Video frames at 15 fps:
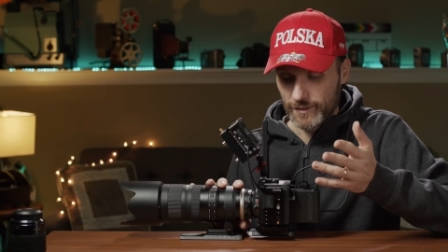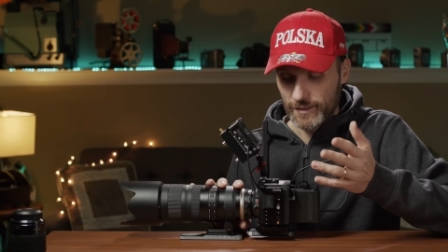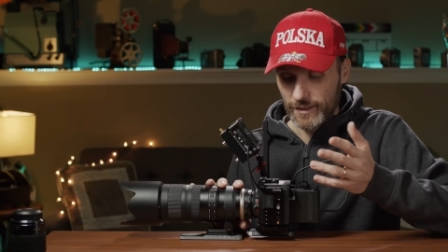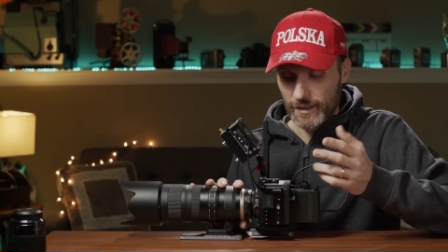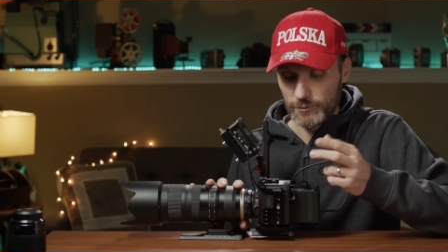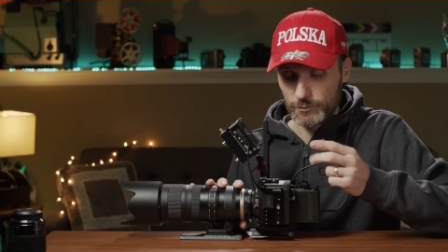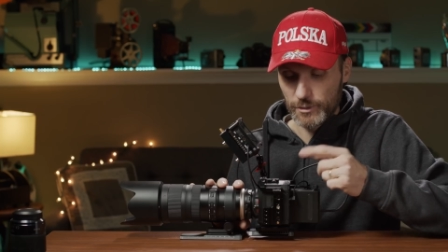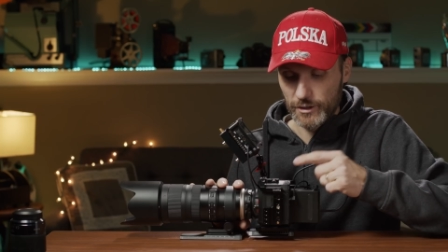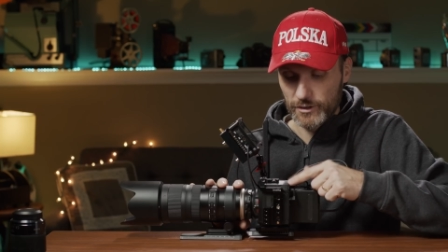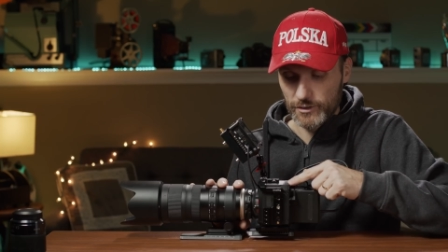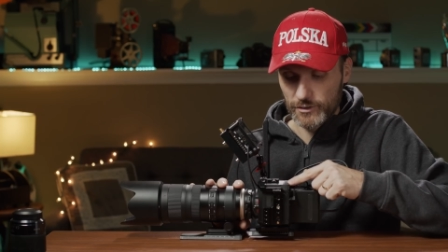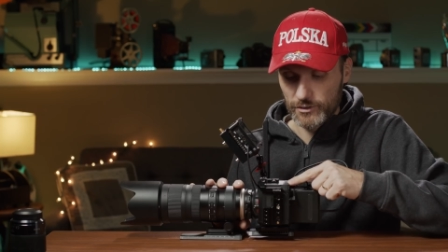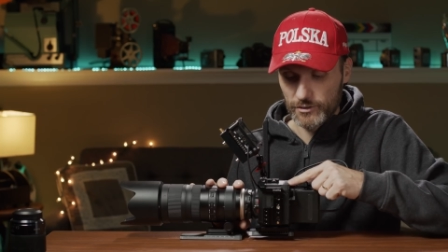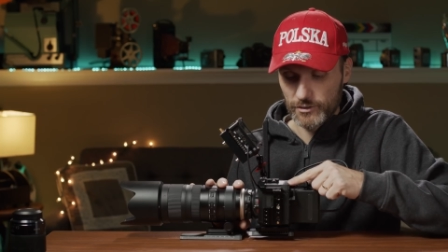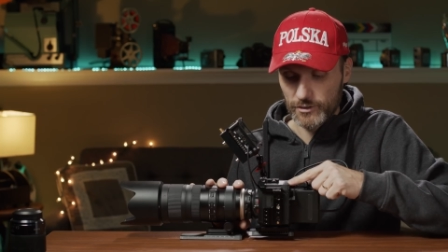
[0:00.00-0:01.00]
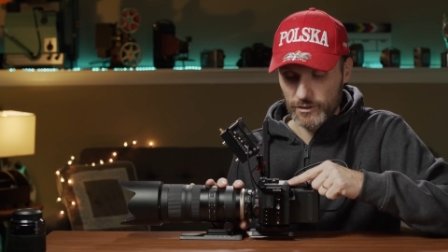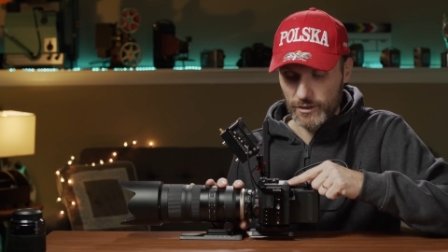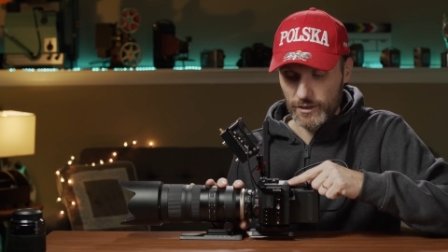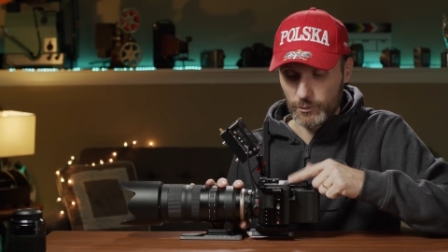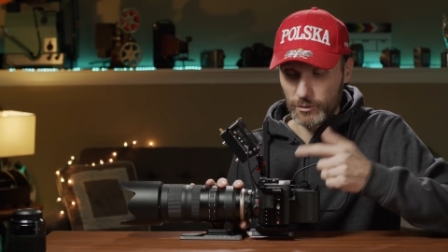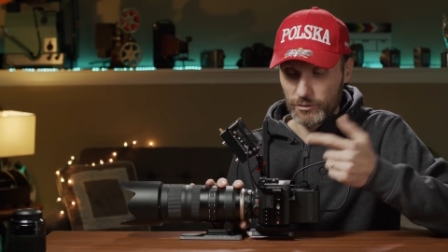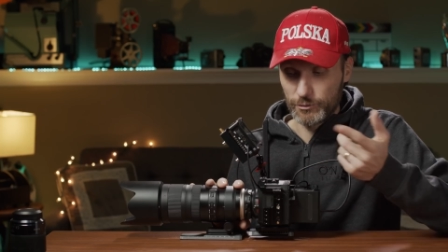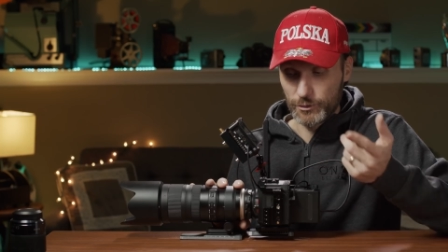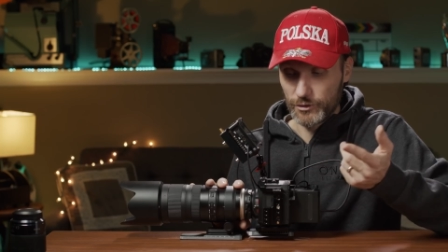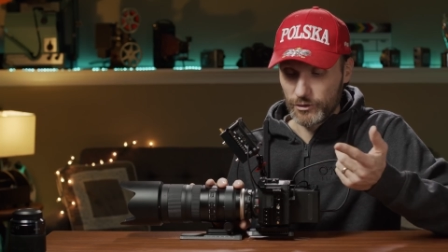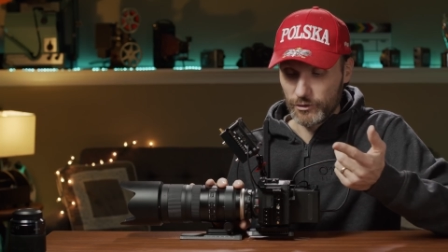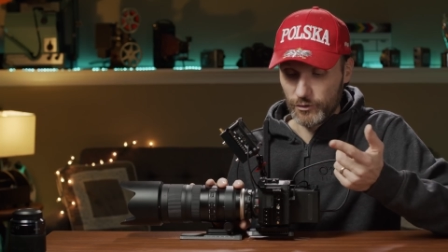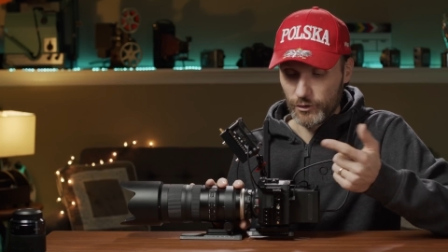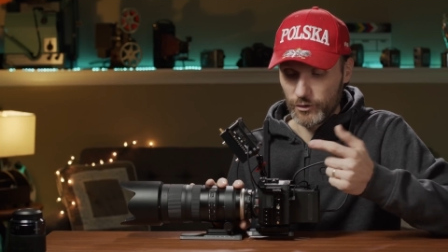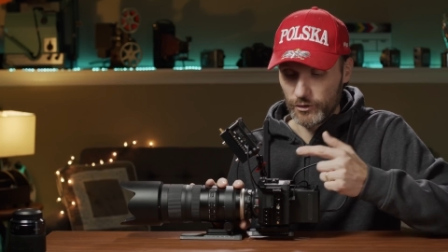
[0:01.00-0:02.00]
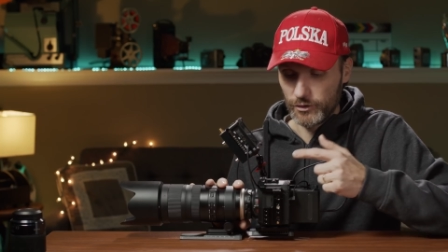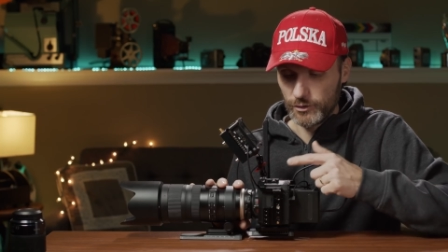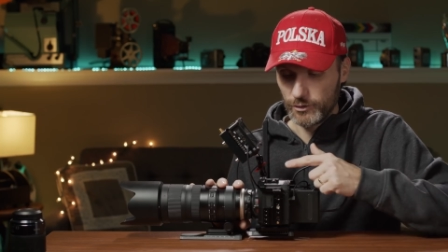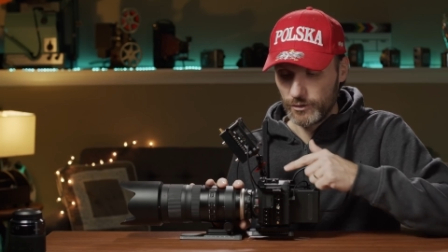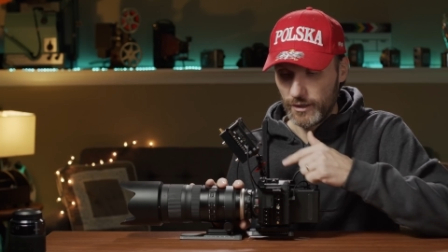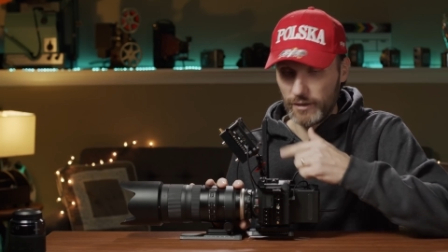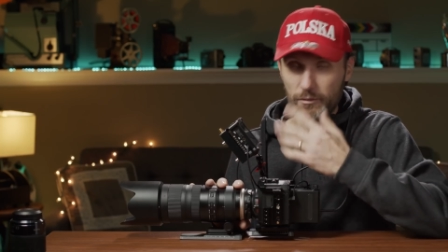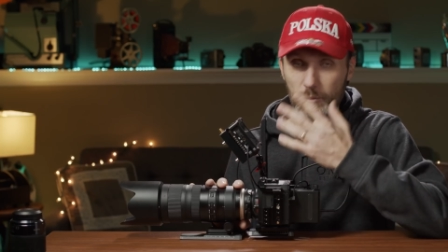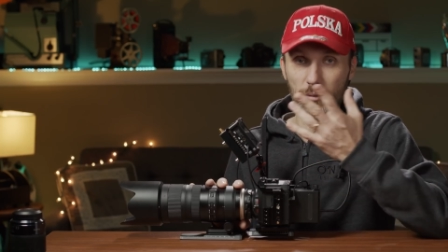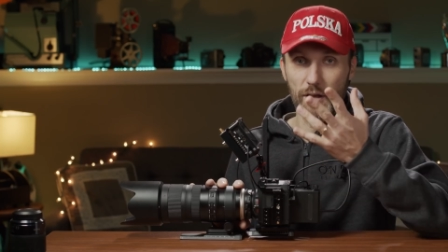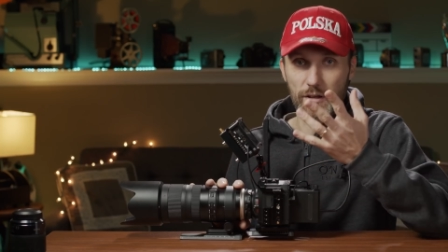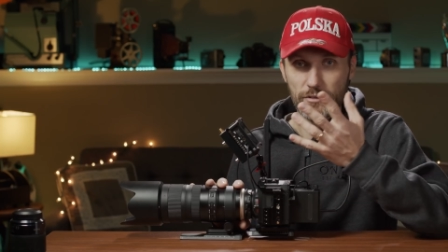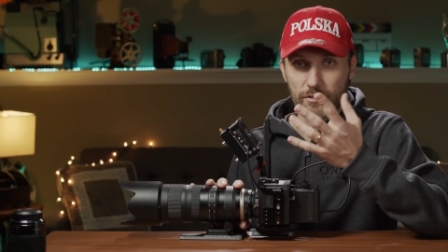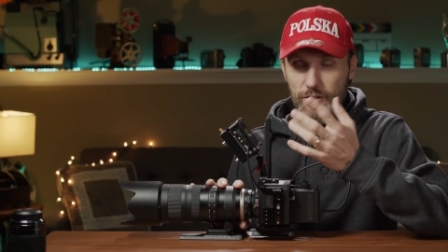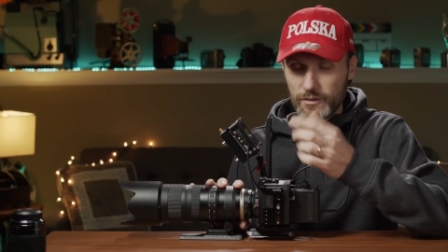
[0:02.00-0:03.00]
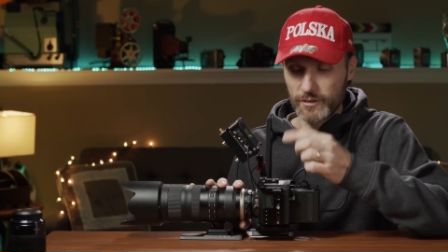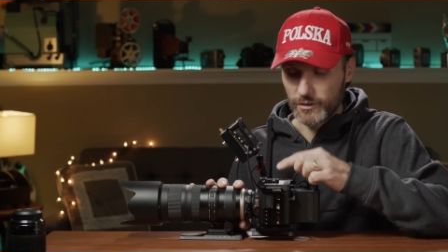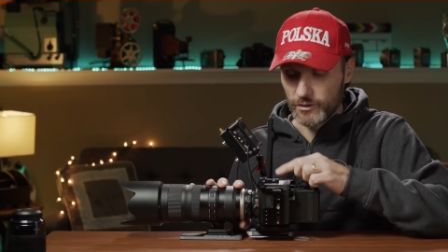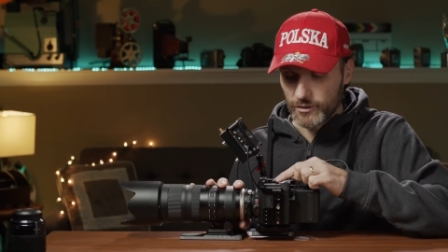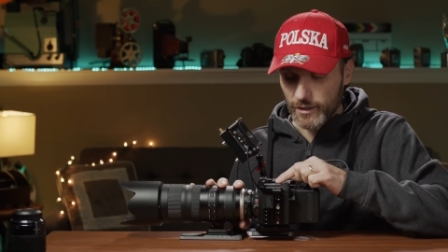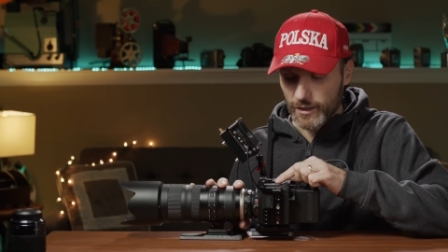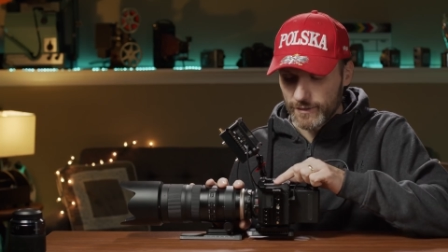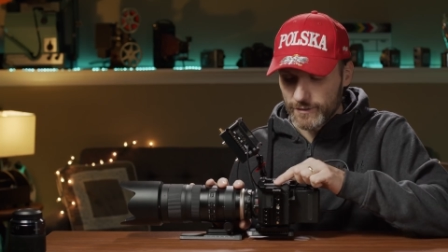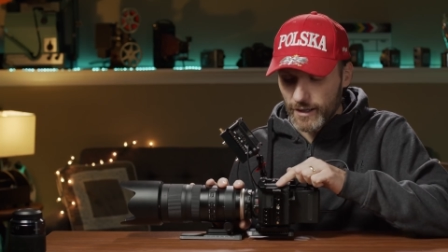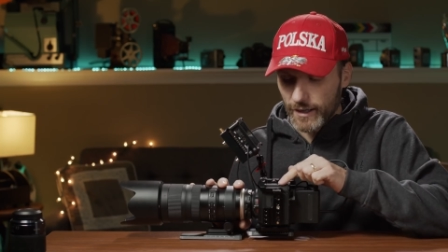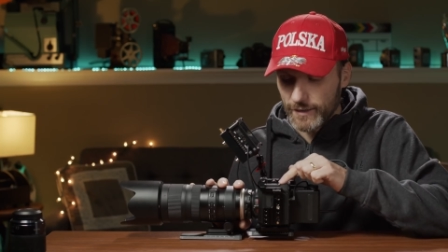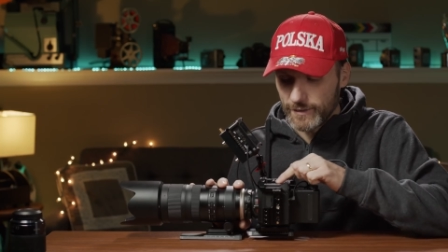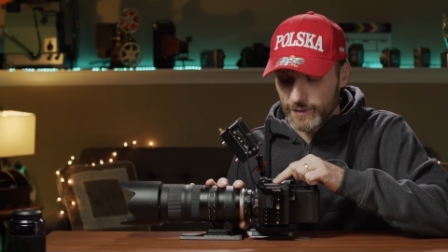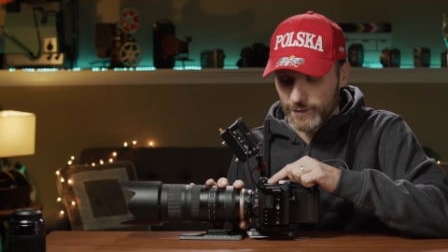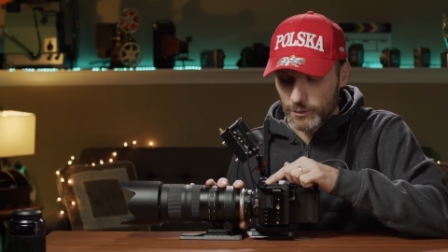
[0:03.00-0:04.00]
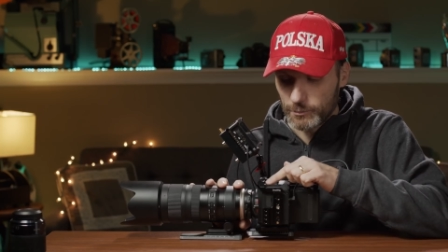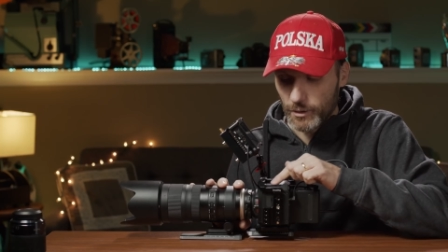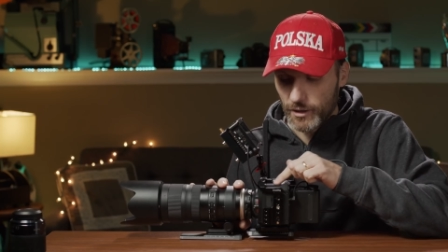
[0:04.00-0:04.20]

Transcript: again, because, well, first of all, you don't have a monitor. There is like a tiny little